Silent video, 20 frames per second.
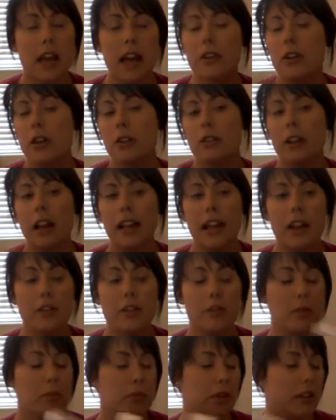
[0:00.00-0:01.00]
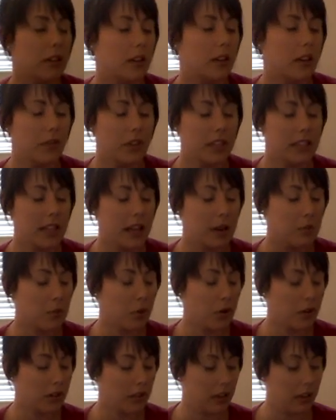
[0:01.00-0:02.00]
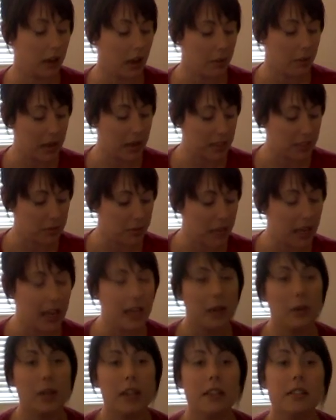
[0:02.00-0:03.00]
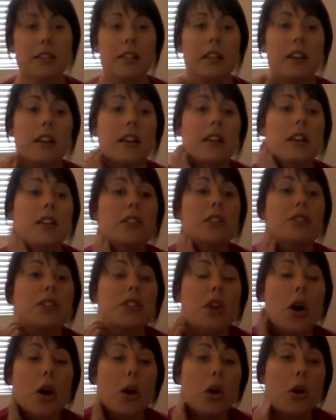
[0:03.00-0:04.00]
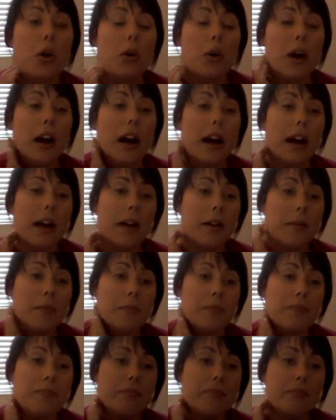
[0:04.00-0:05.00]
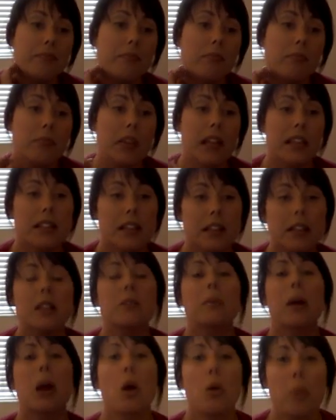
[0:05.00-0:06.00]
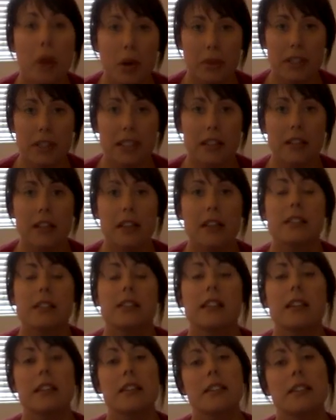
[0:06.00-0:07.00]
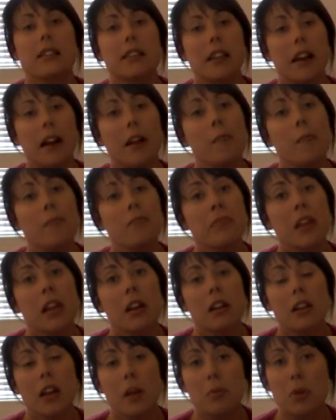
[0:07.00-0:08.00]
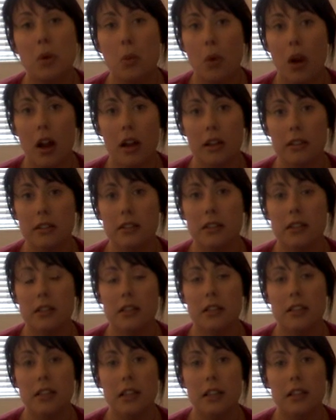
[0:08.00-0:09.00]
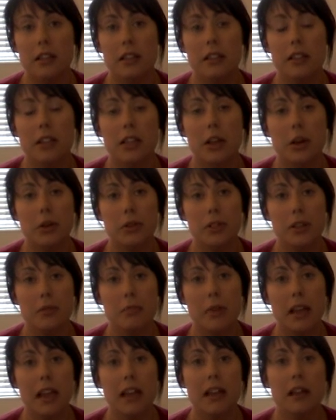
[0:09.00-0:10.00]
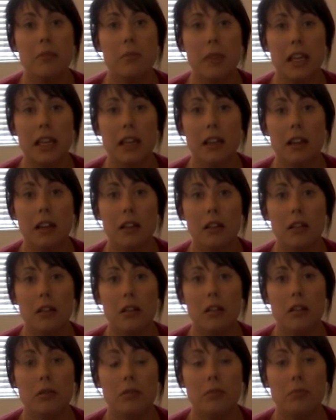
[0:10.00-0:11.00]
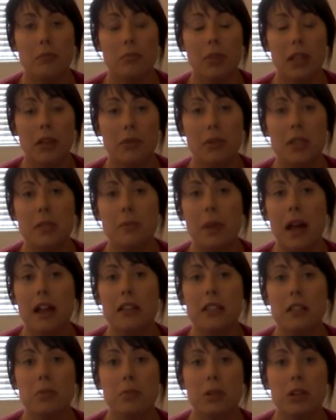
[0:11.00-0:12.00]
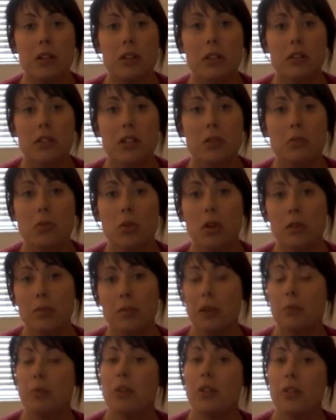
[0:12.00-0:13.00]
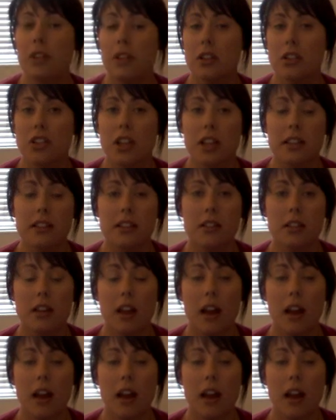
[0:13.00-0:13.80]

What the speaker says: I don't know. I can't remember. If it's that important, it'll come back to me. Anyways, so basically my whole purpose in this is to, number one, to make me be responsible to more people than just